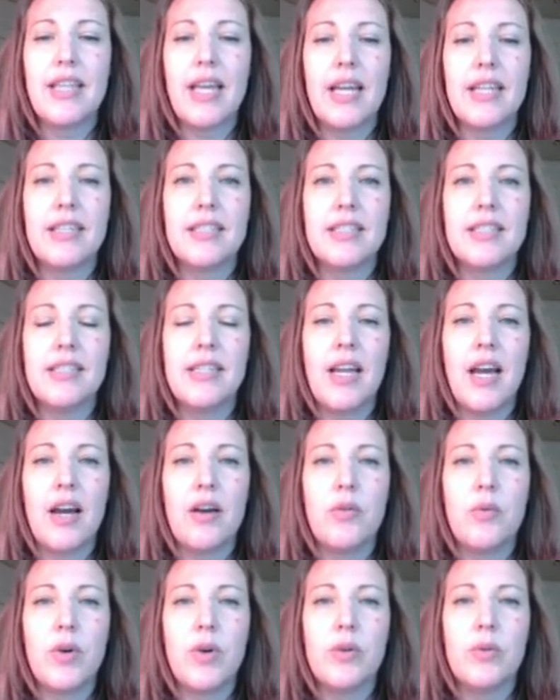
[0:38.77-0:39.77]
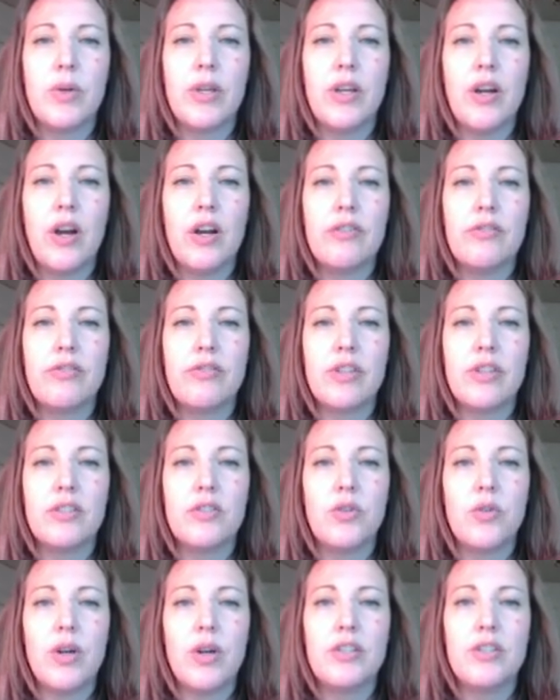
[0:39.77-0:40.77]
that's not where we are for
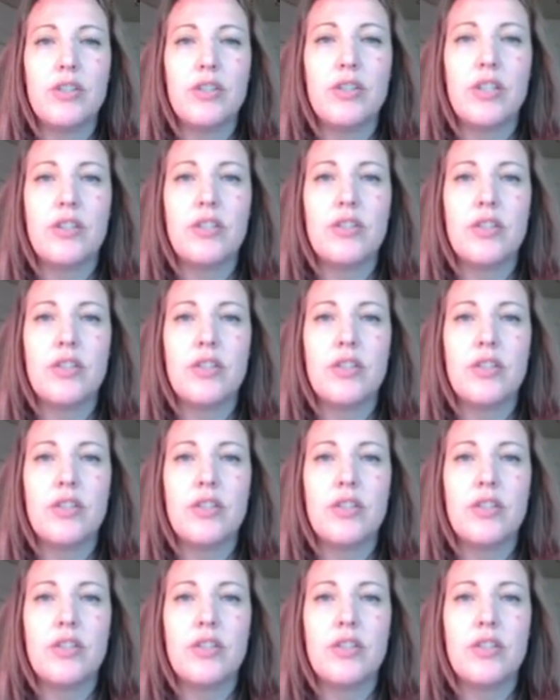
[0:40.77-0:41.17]
this question.